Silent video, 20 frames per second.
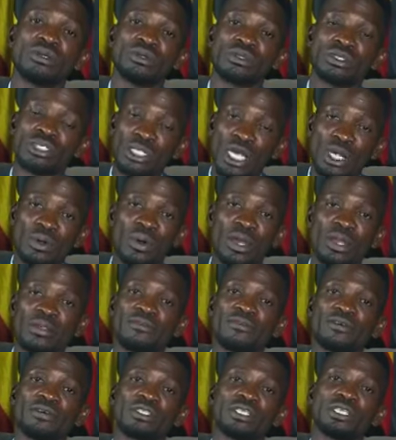on January
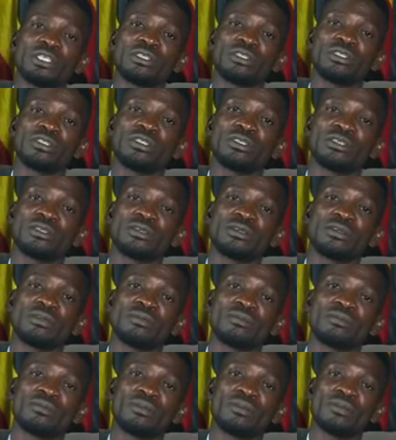14th.
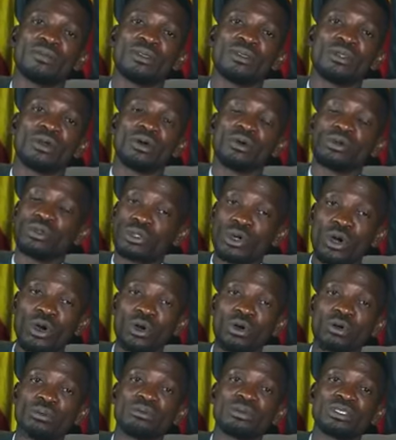
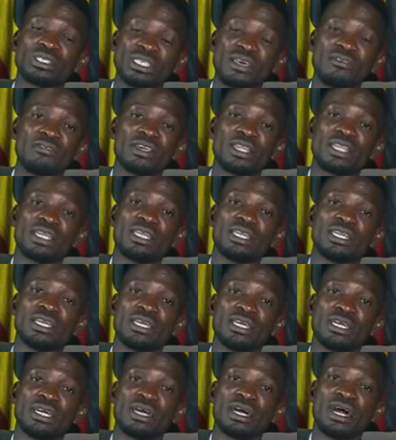Although Museveni
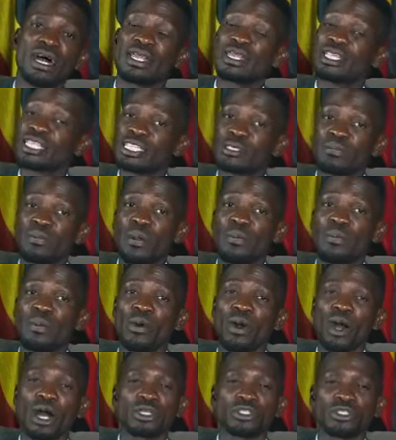and his
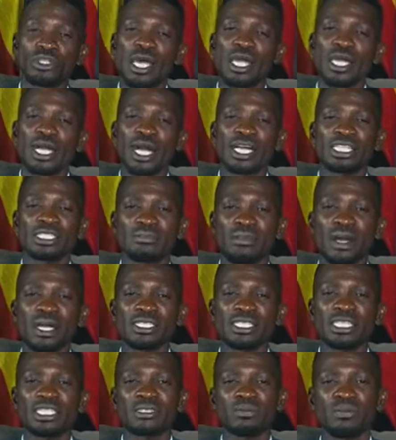people are trying as
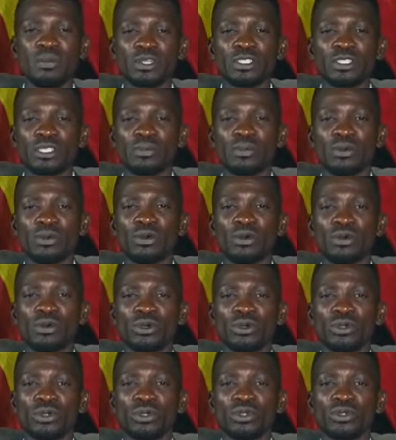much as possible
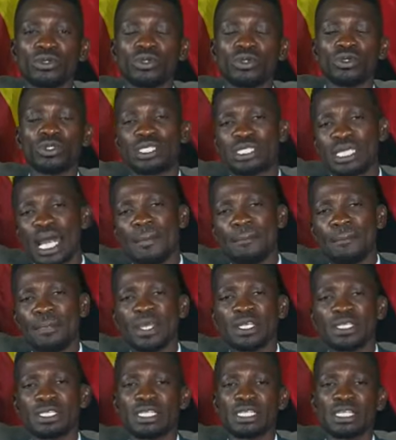to stamp
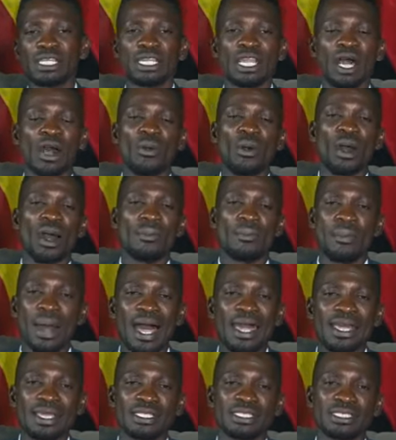it in our
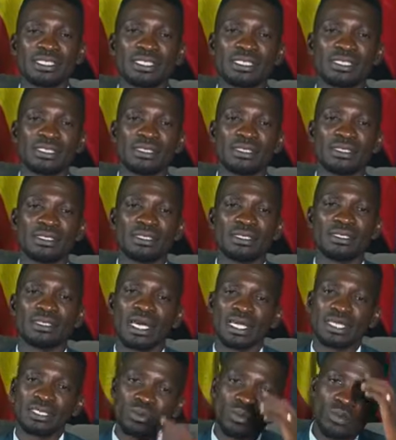minds
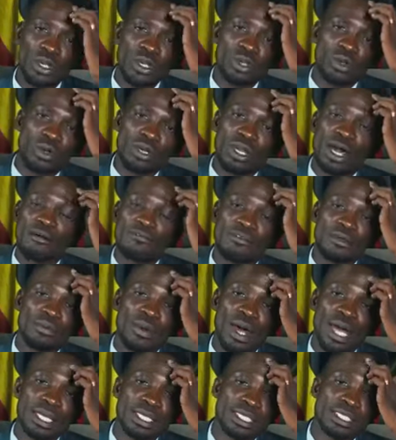that we don't have a
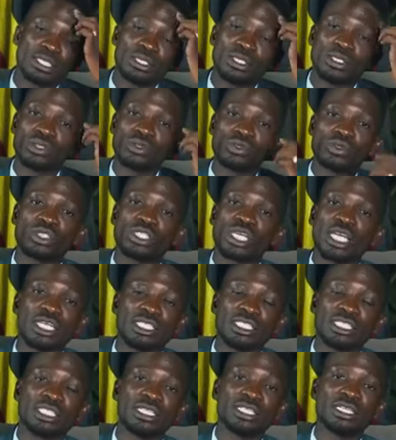right to
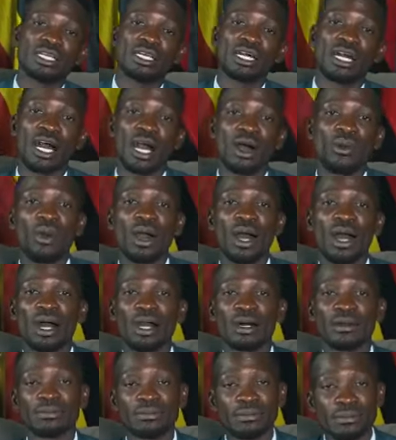change
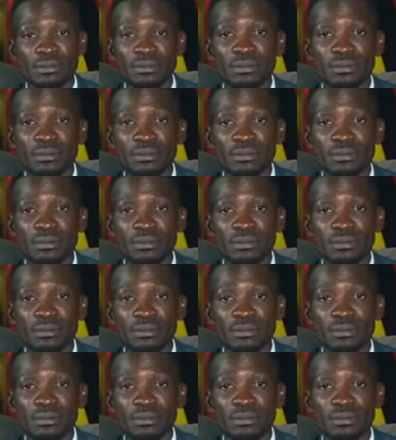our